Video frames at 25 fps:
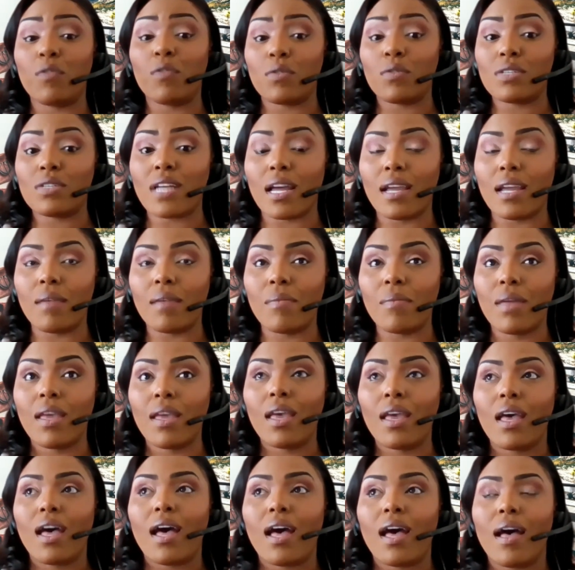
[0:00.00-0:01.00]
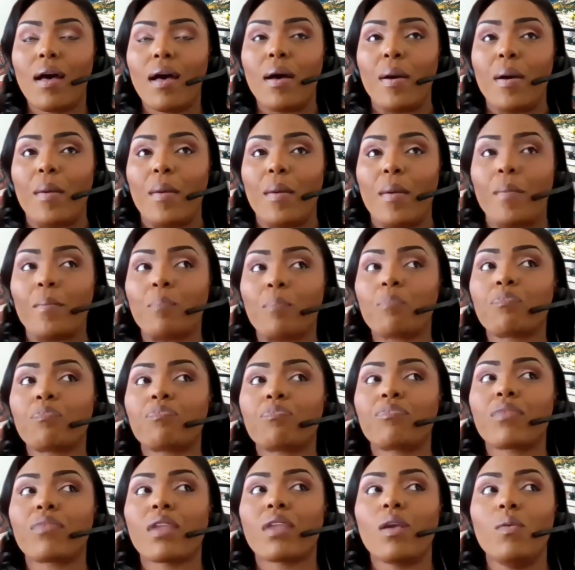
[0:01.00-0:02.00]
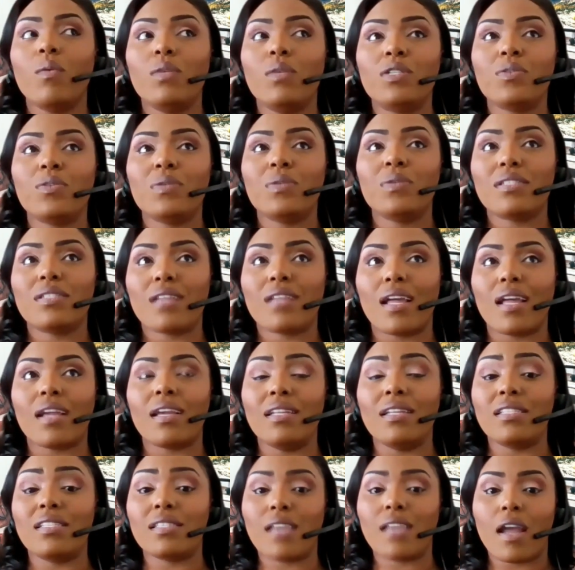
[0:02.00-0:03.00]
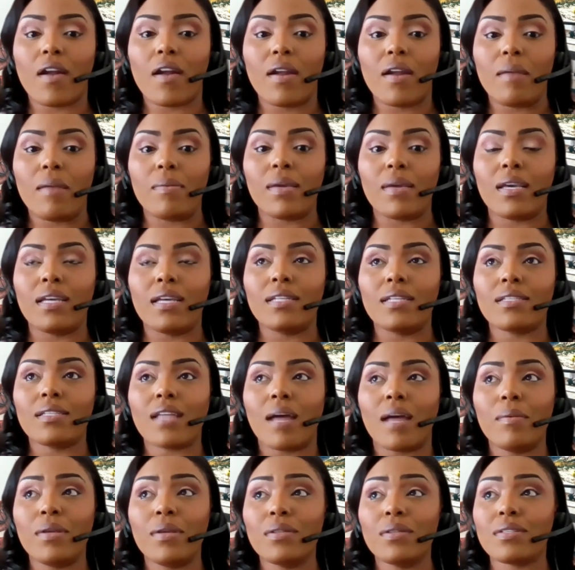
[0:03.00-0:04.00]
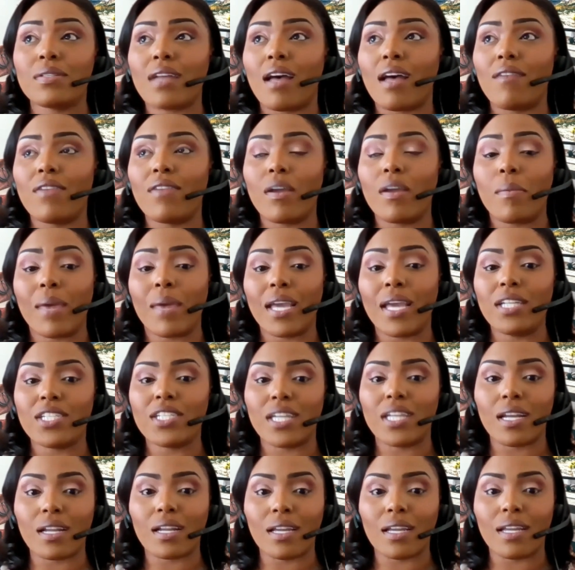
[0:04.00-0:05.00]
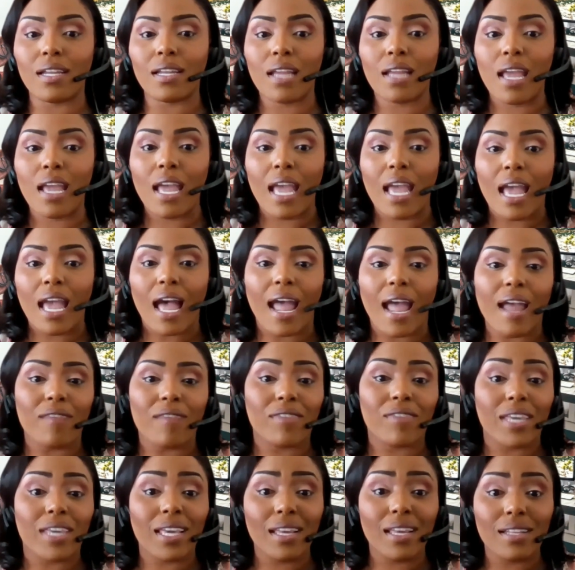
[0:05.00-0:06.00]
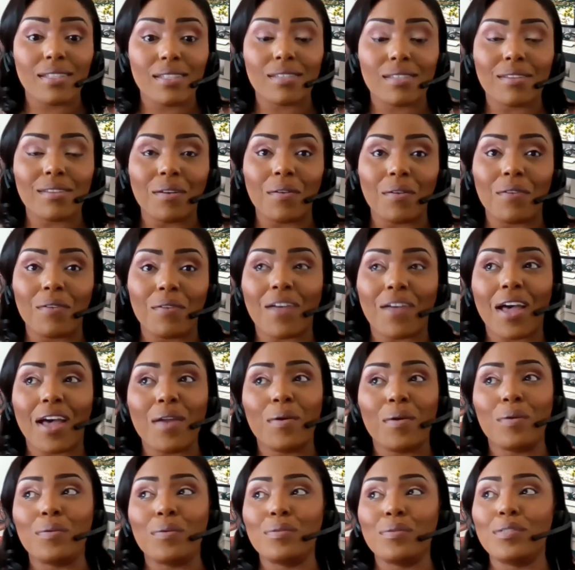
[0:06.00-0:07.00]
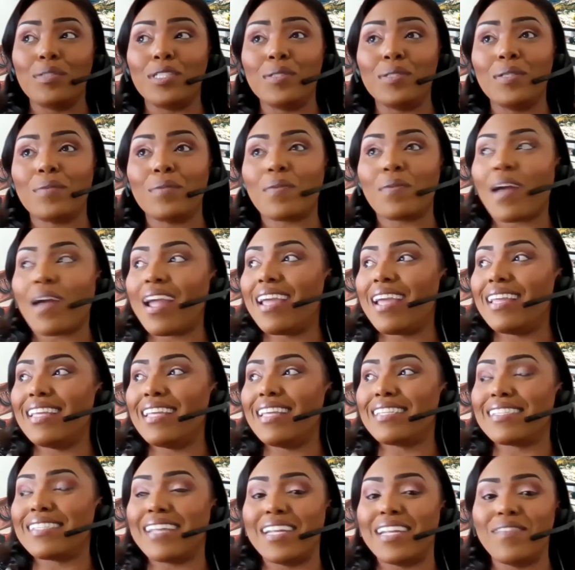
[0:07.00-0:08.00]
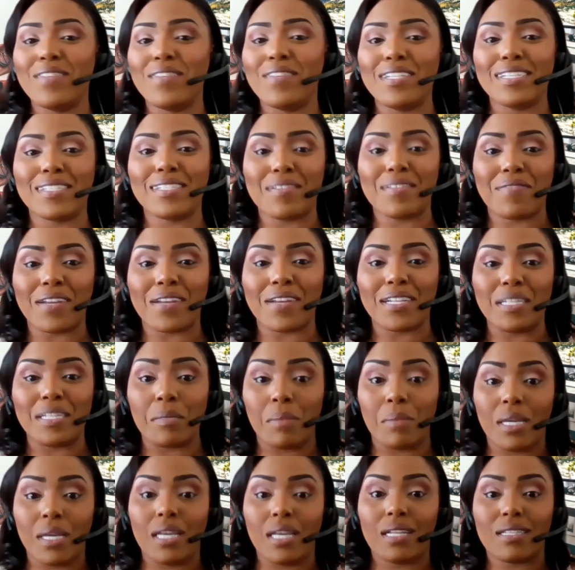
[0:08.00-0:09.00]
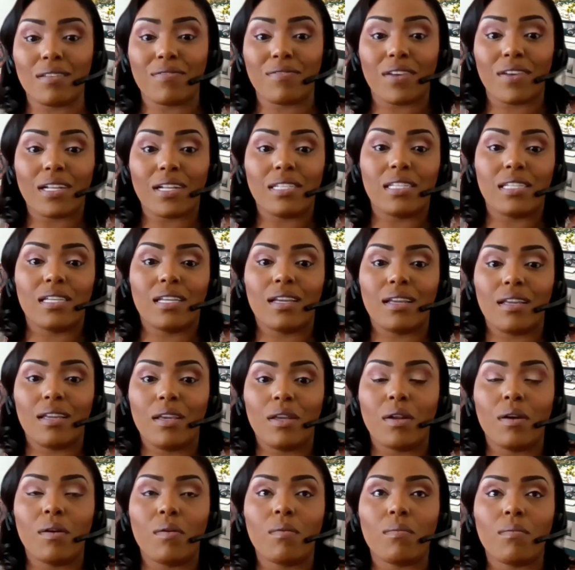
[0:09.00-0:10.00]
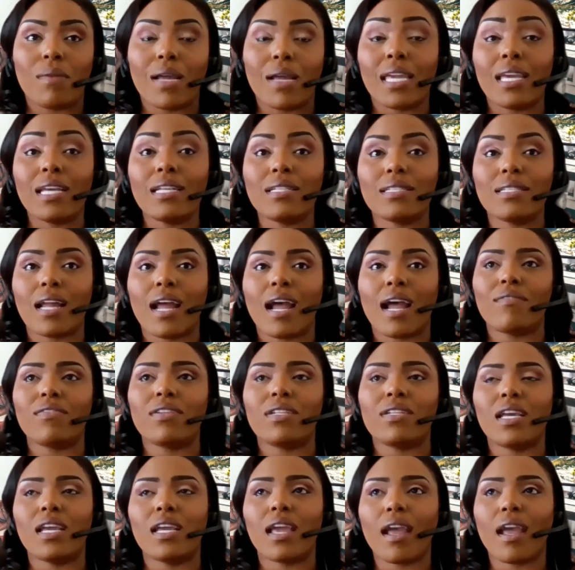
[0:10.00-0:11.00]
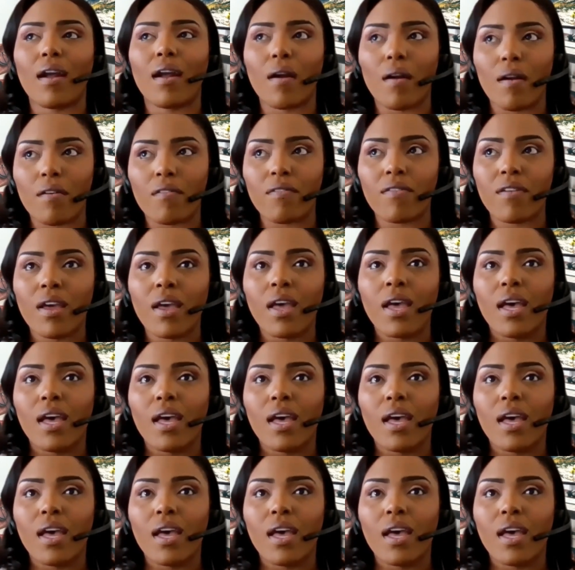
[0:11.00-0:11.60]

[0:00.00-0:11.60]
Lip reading: full time, which was like, it's scary because I'm used to having a paycheck and I have kids. So if I don't do it right, it's not even just affecting me, it's affecting, my kids that I have to take care of.